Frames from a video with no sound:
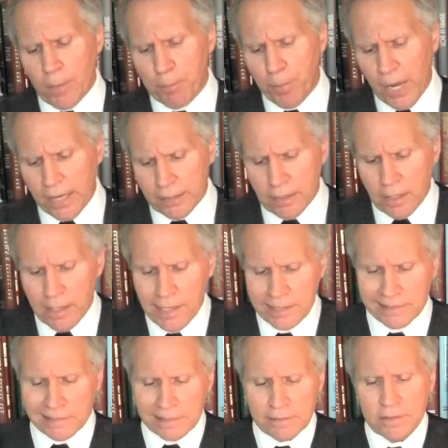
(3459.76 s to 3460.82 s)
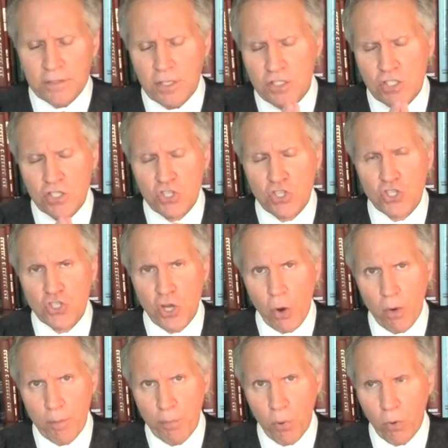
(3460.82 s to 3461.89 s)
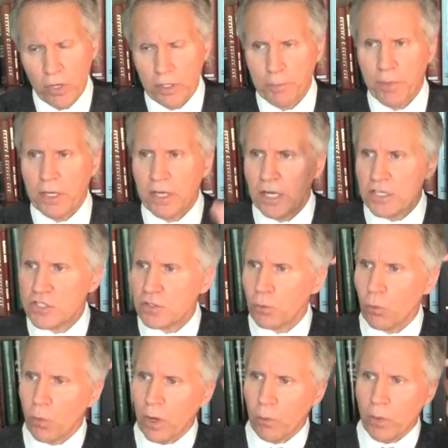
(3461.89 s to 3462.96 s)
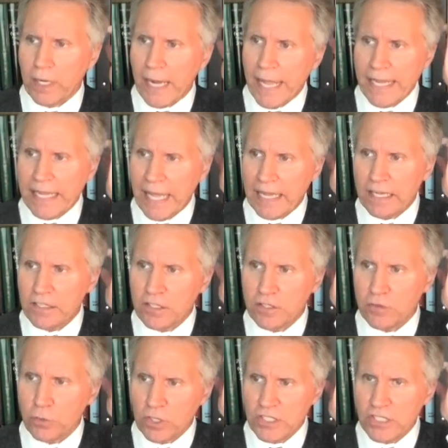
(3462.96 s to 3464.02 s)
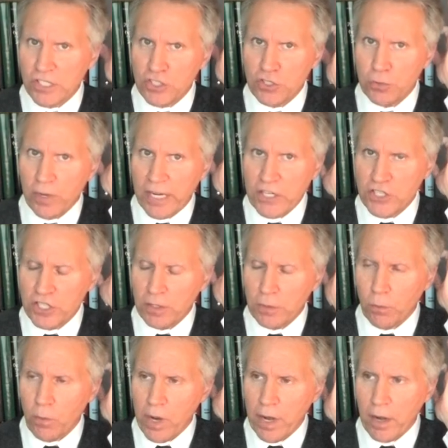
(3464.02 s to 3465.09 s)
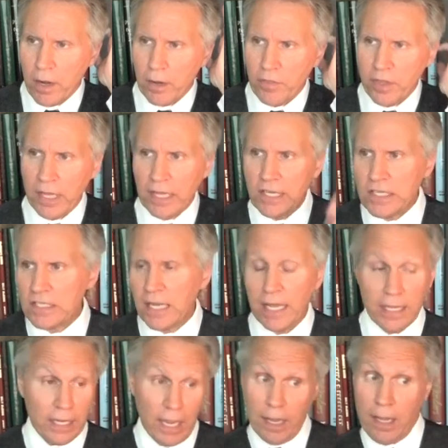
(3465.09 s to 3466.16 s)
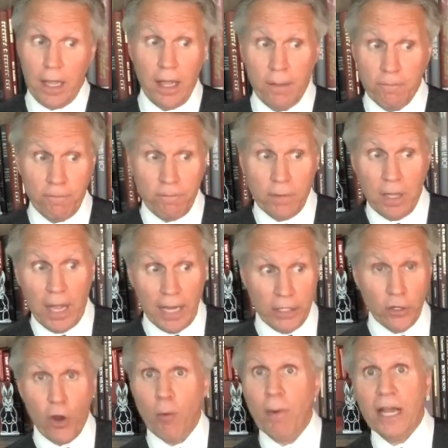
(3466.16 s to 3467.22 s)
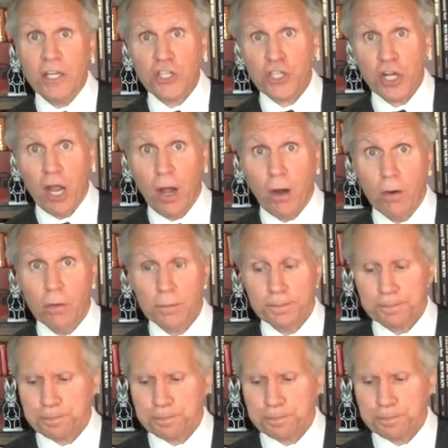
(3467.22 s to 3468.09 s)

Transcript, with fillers: but this is so important, because when I get into a situation where the anxiety, I know my show,